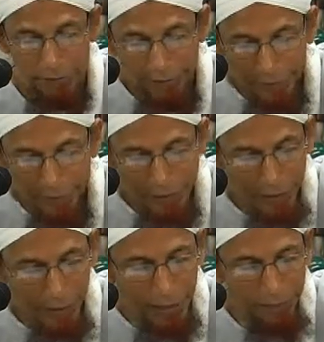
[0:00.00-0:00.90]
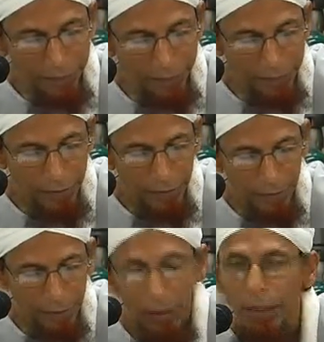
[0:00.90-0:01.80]

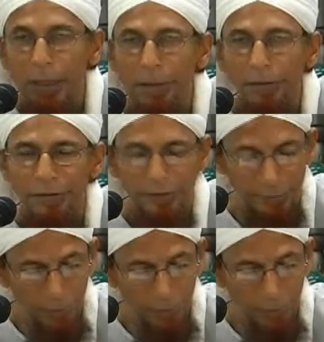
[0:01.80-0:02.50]
earns